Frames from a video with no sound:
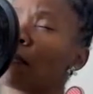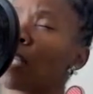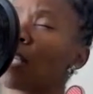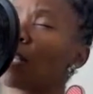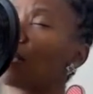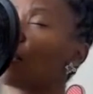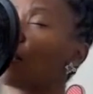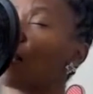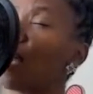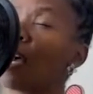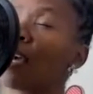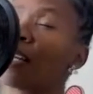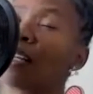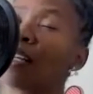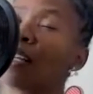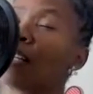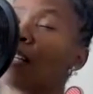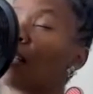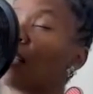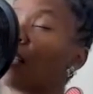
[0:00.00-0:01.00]
is not
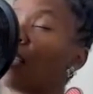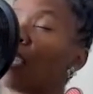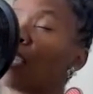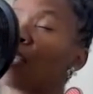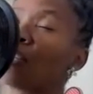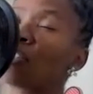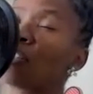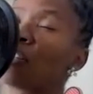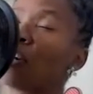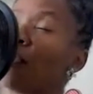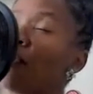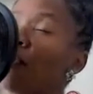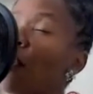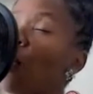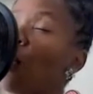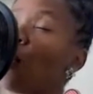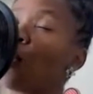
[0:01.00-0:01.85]
an indication of our